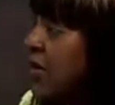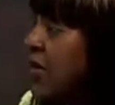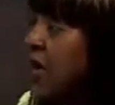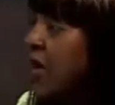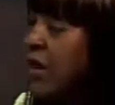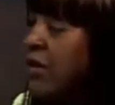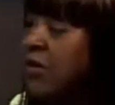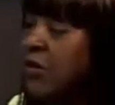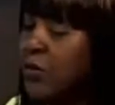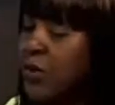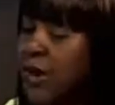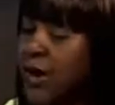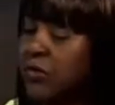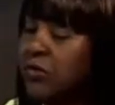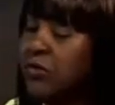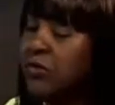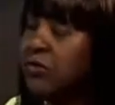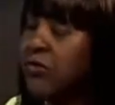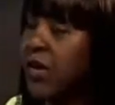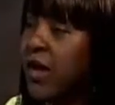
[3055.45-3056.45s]
Can you
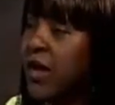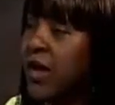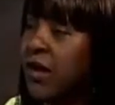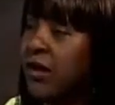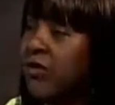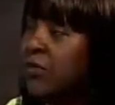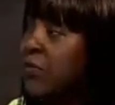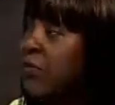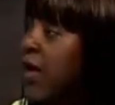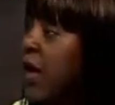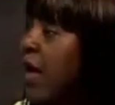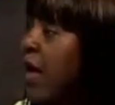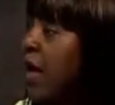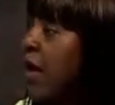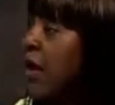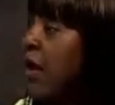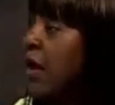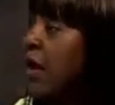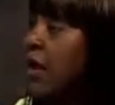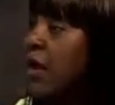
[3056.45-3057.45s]
exercise by,